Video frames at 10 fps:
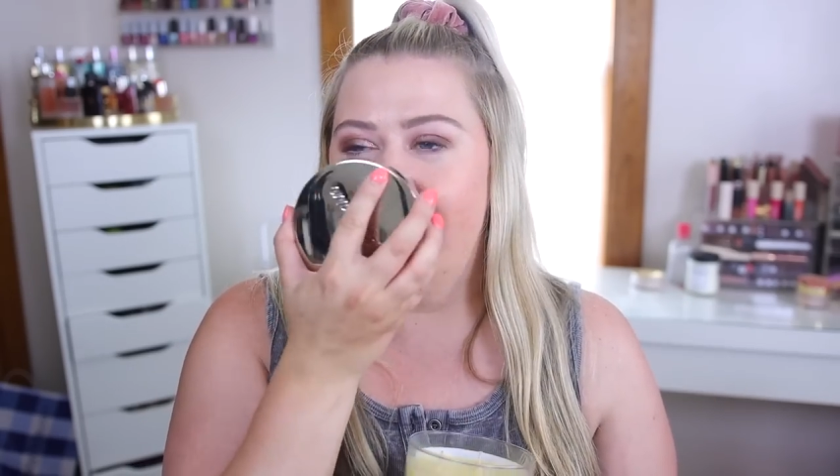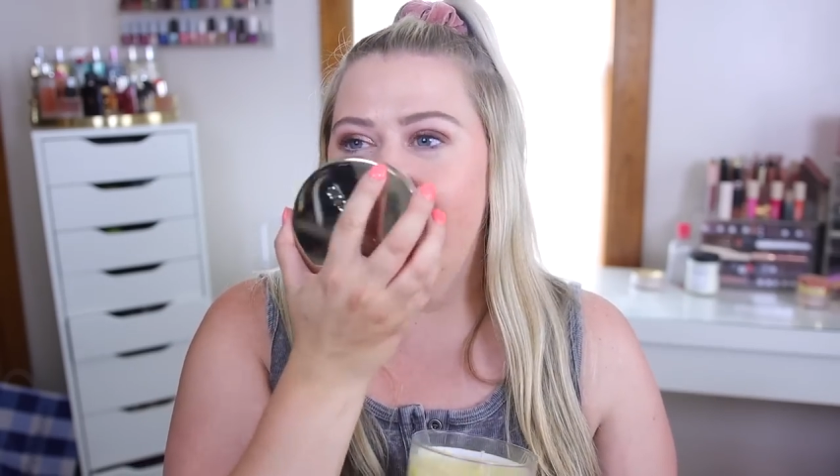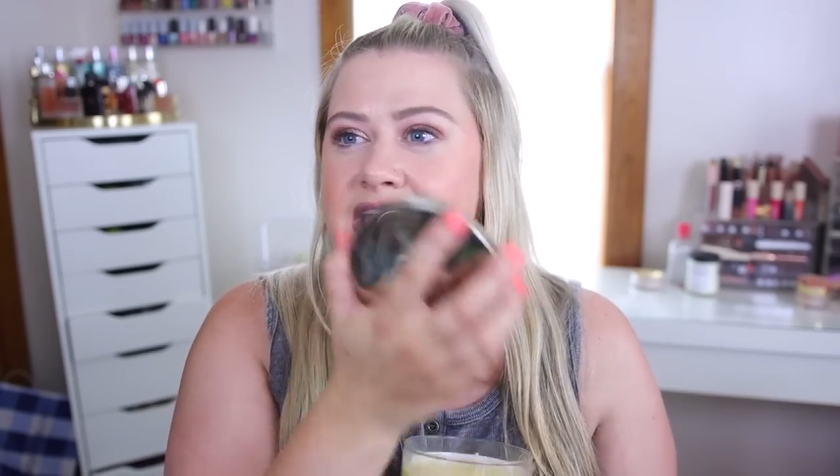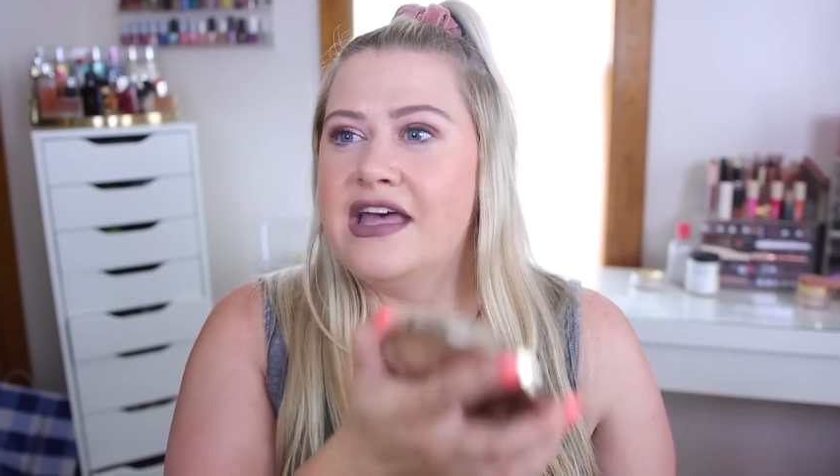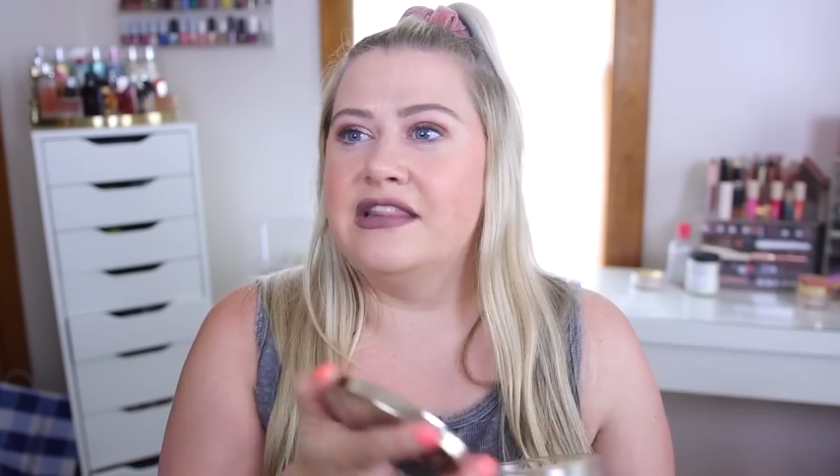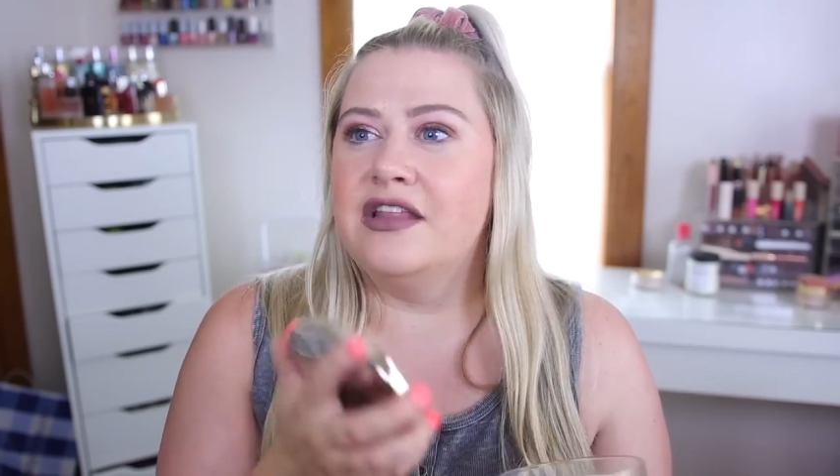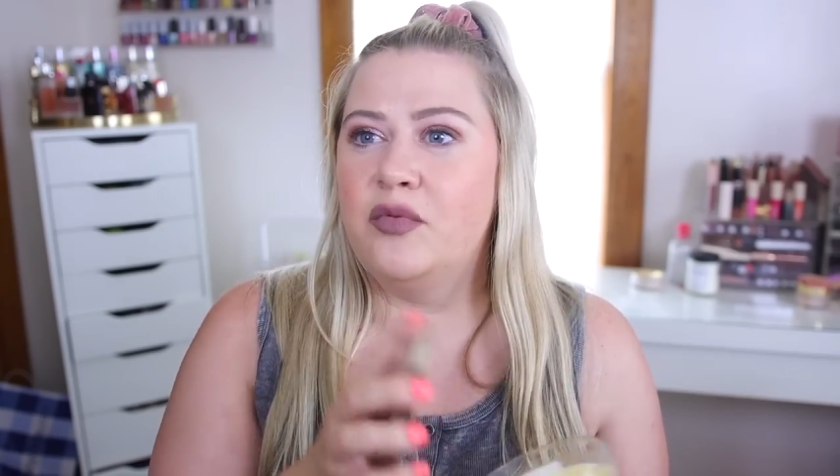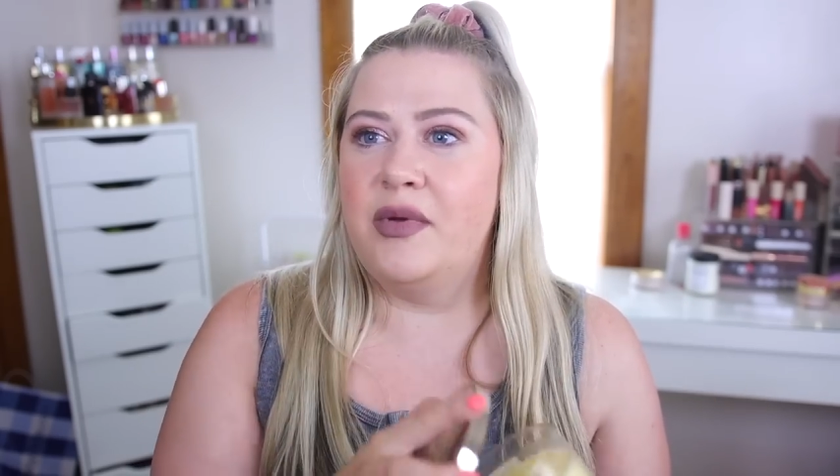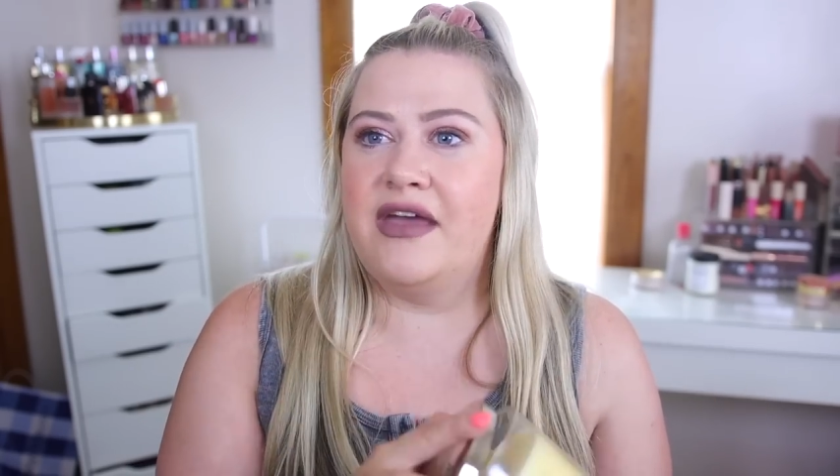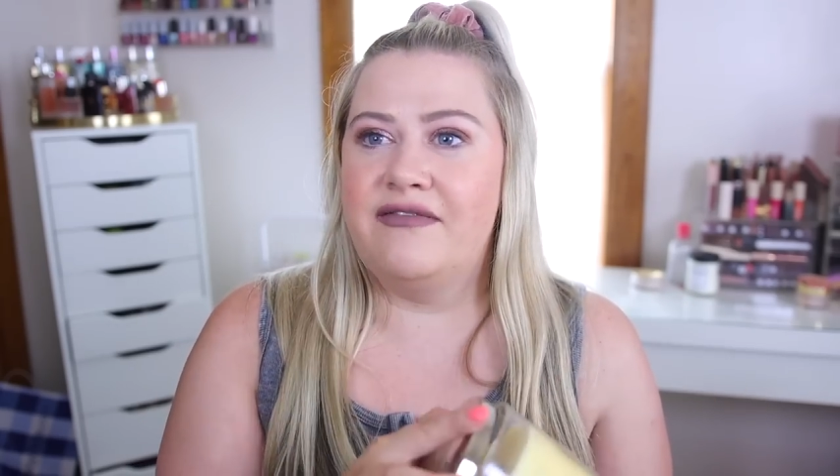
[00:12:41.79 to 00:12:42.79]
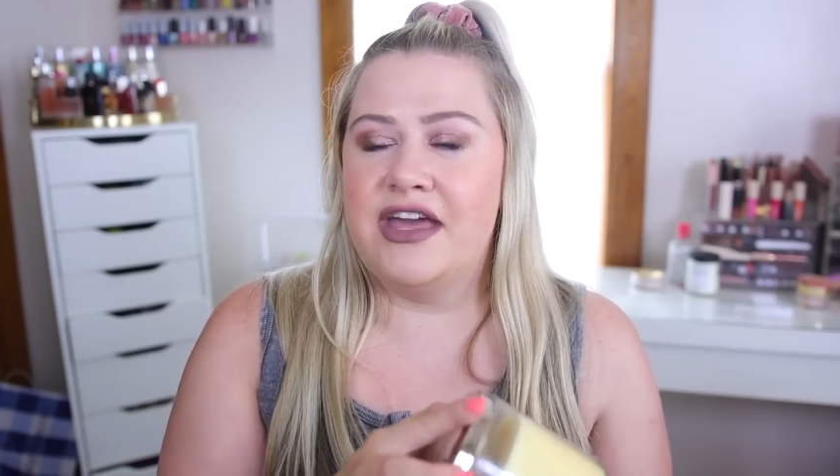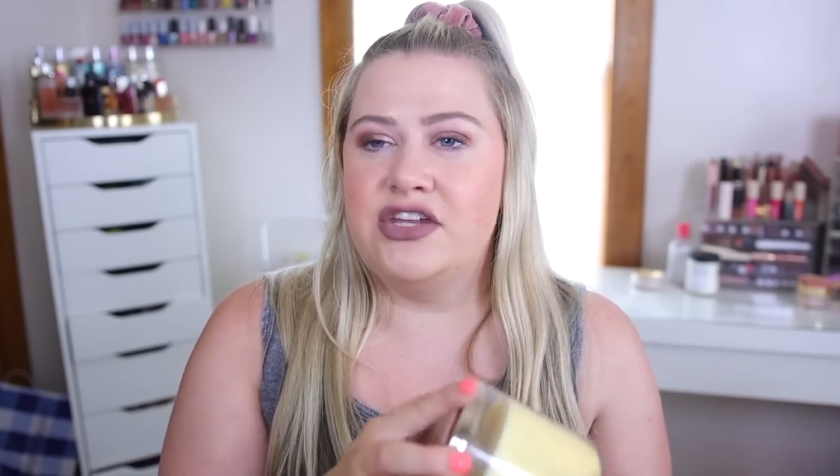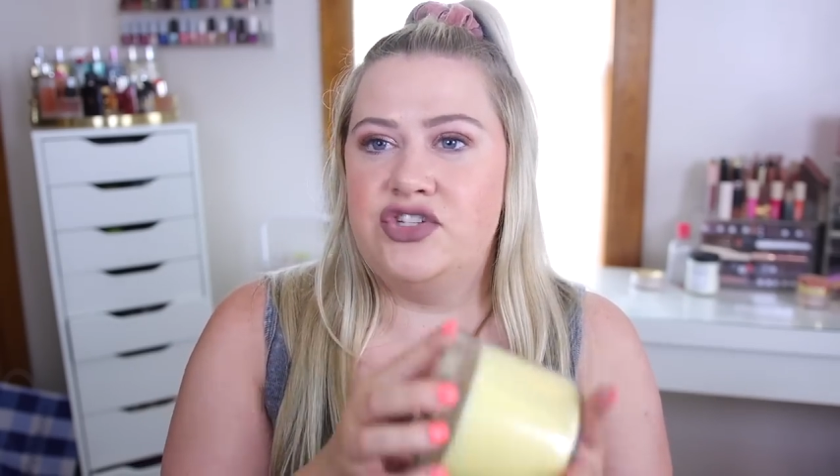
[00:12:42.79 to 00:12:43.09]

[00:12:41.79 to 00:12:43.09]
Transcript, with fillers: I get a little bit of that